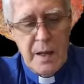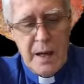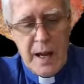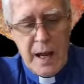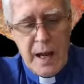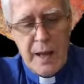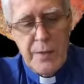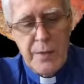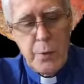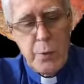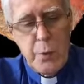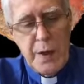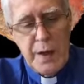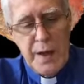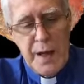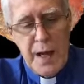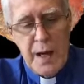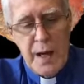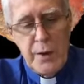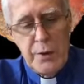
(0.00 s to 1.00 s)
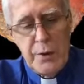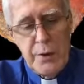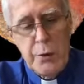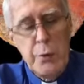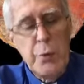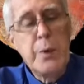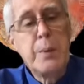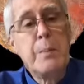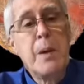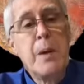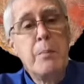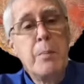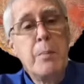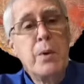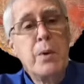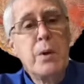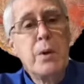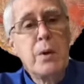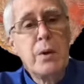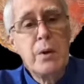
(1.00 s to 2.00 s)
Gather we now to
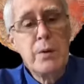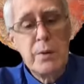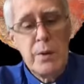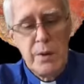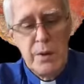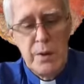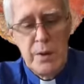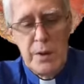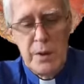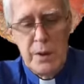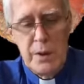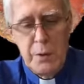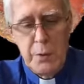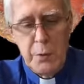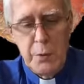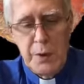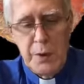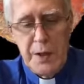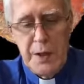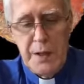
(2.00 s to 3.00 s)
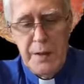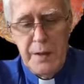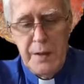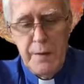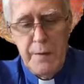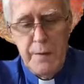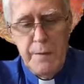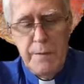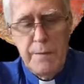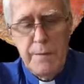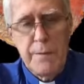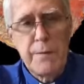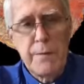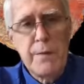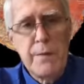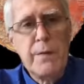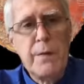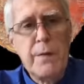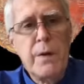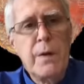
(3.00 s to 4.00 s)
remember, to grieve,
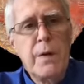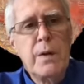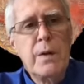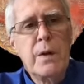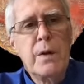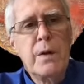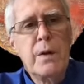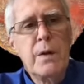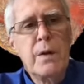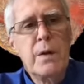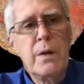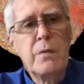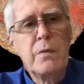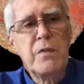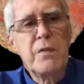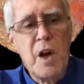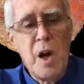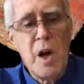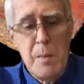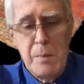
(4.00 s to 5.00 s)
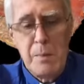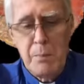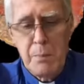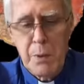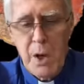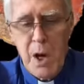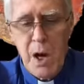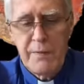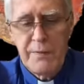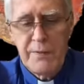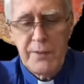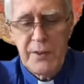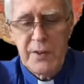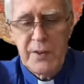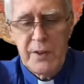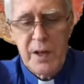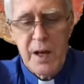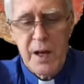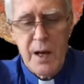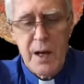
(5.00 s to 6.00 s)
to pro-
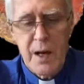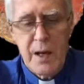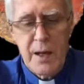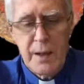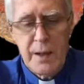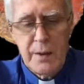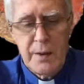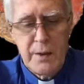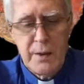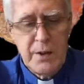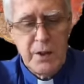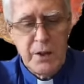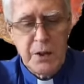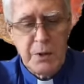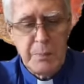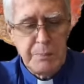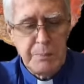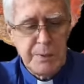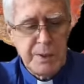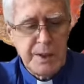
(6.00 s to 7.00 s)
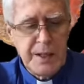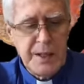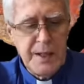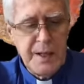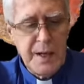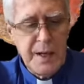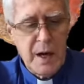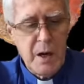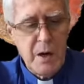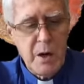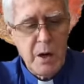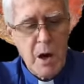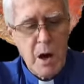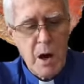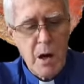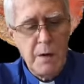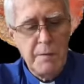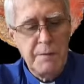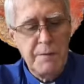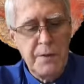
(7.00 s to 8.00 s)
prophesy, to complete our
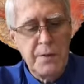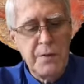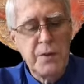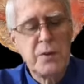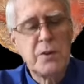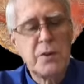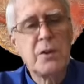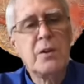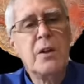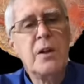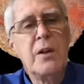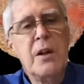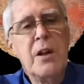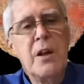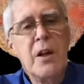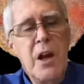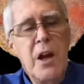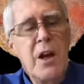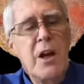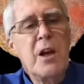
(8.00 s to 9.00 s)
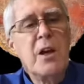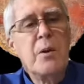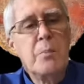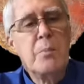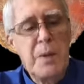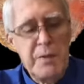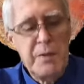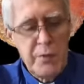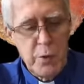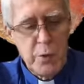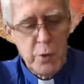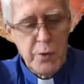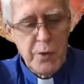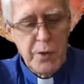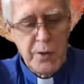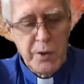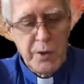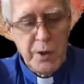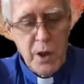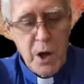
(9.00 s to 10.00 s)
harvest before
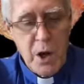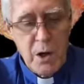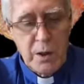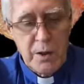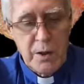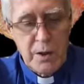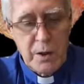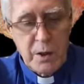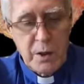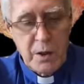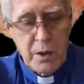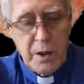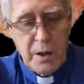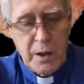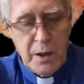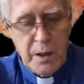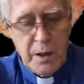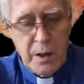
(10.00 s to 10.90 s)
the long dark